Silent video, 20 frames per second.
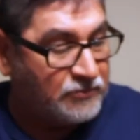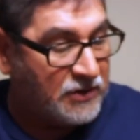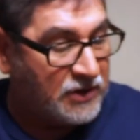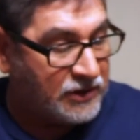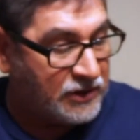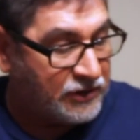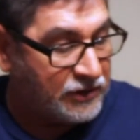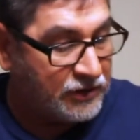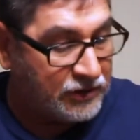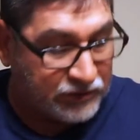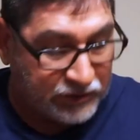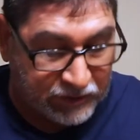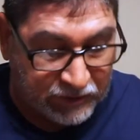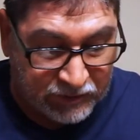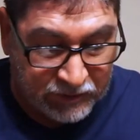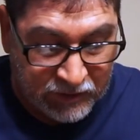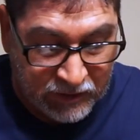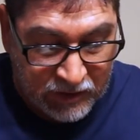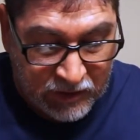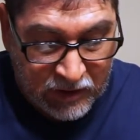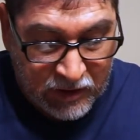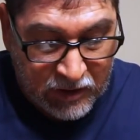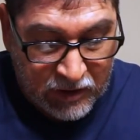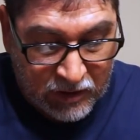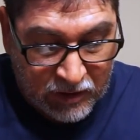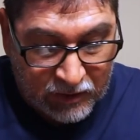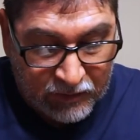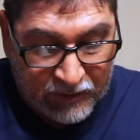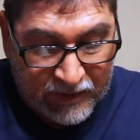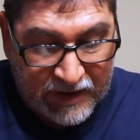bucking on there.
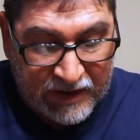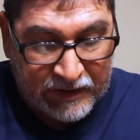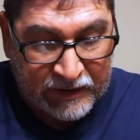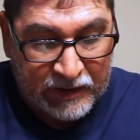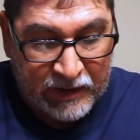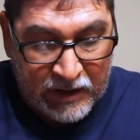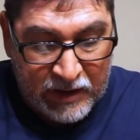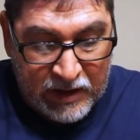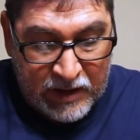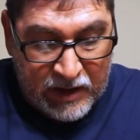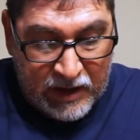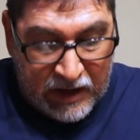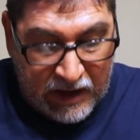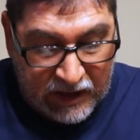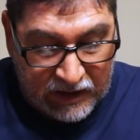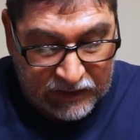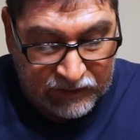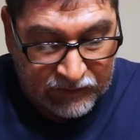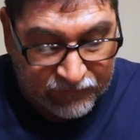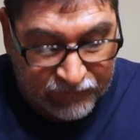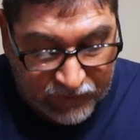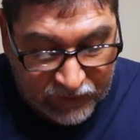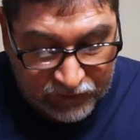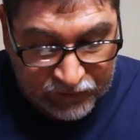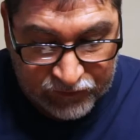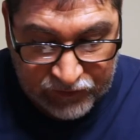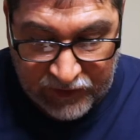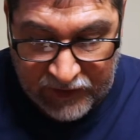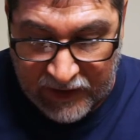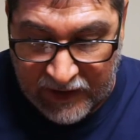All right. And the
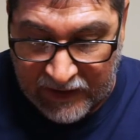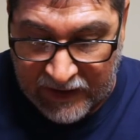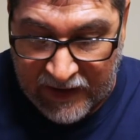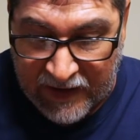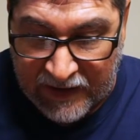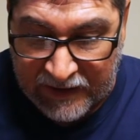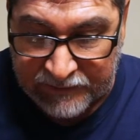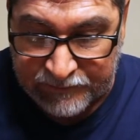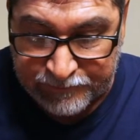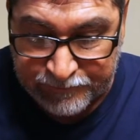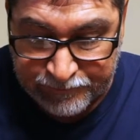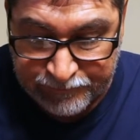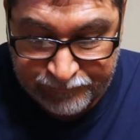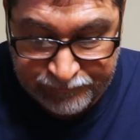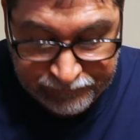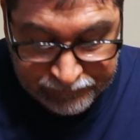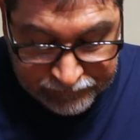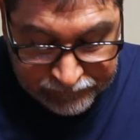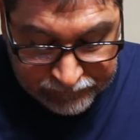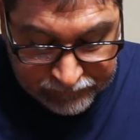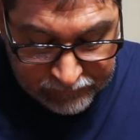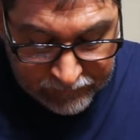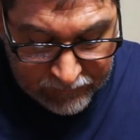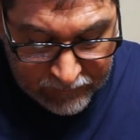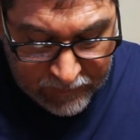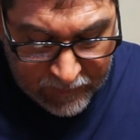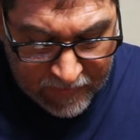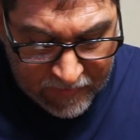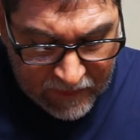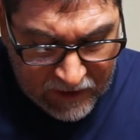first thing I got
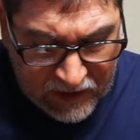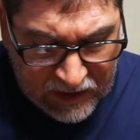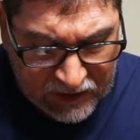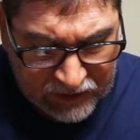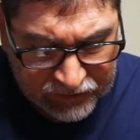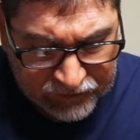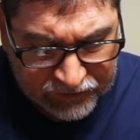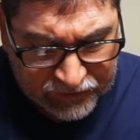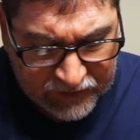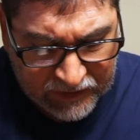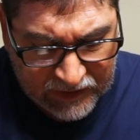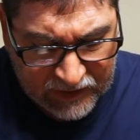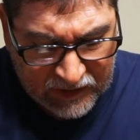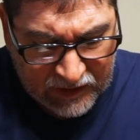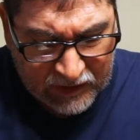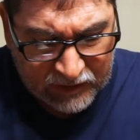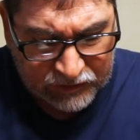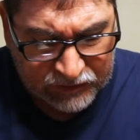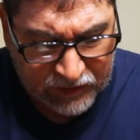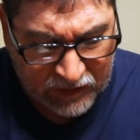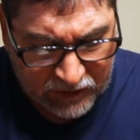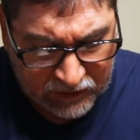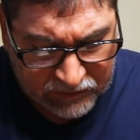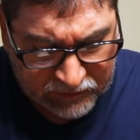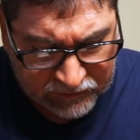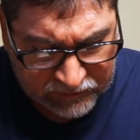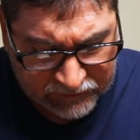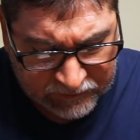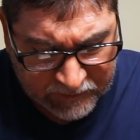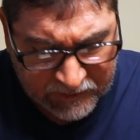is the
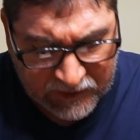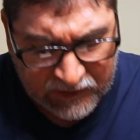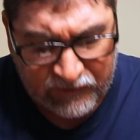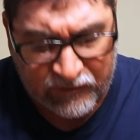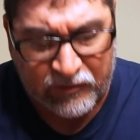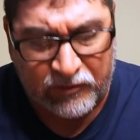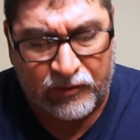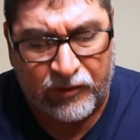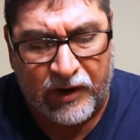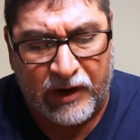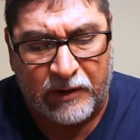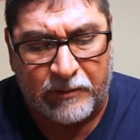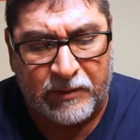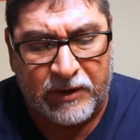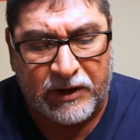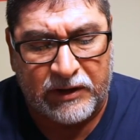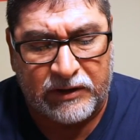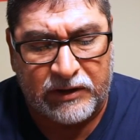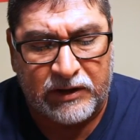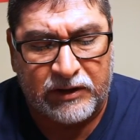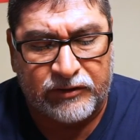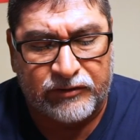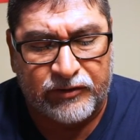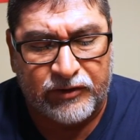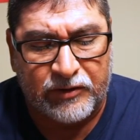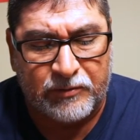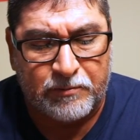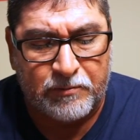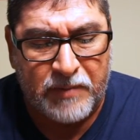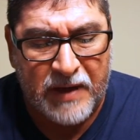speaking of a crankbait. It's
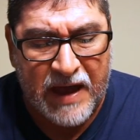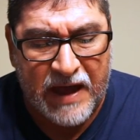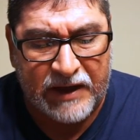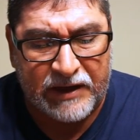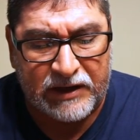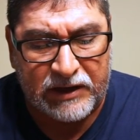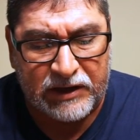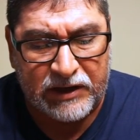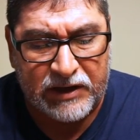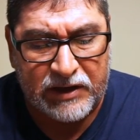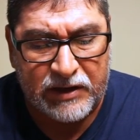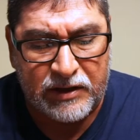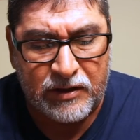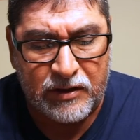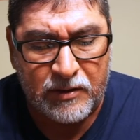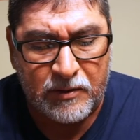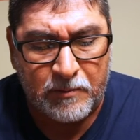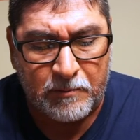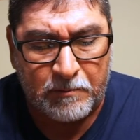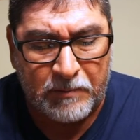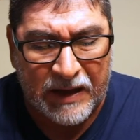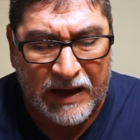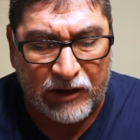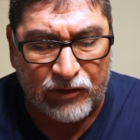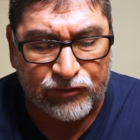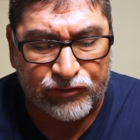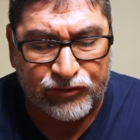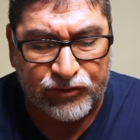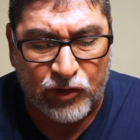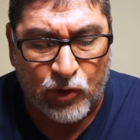a Bagley
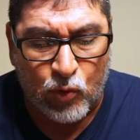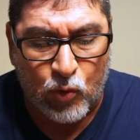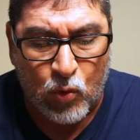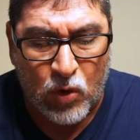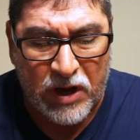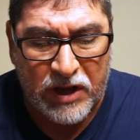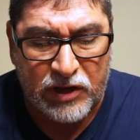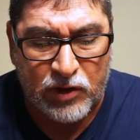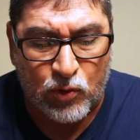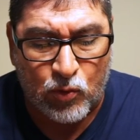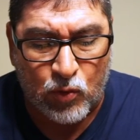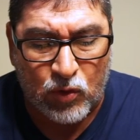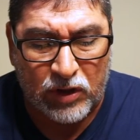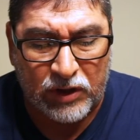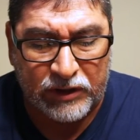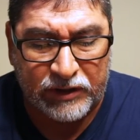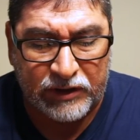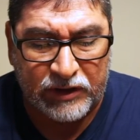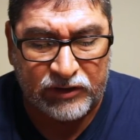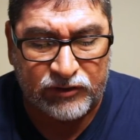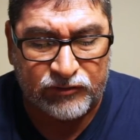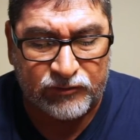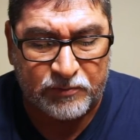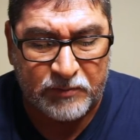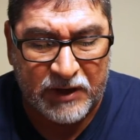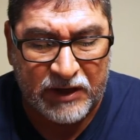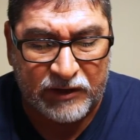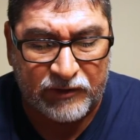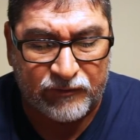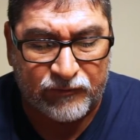Balsa Wake one. It's
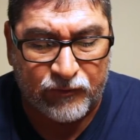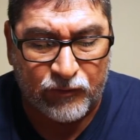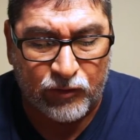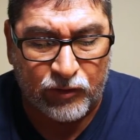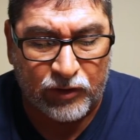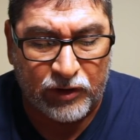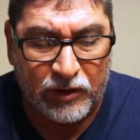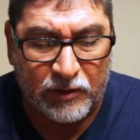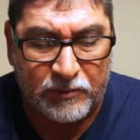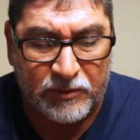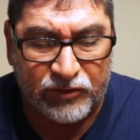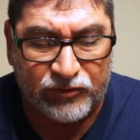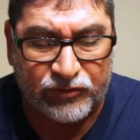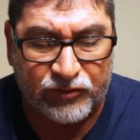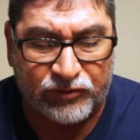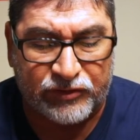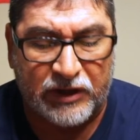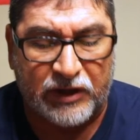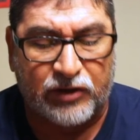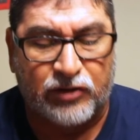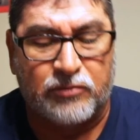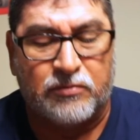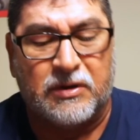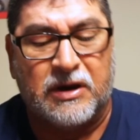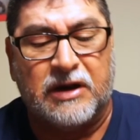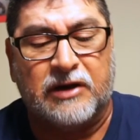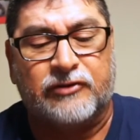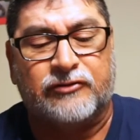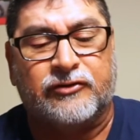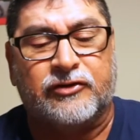made for a Mystery Tackle
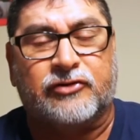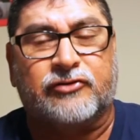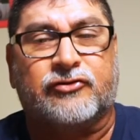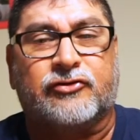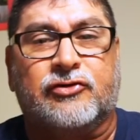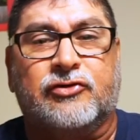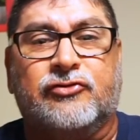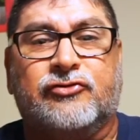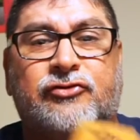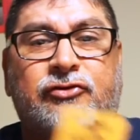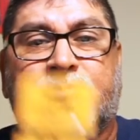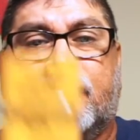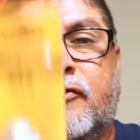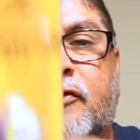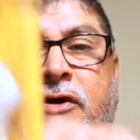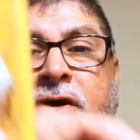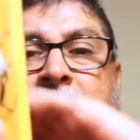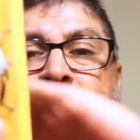Box exclusive.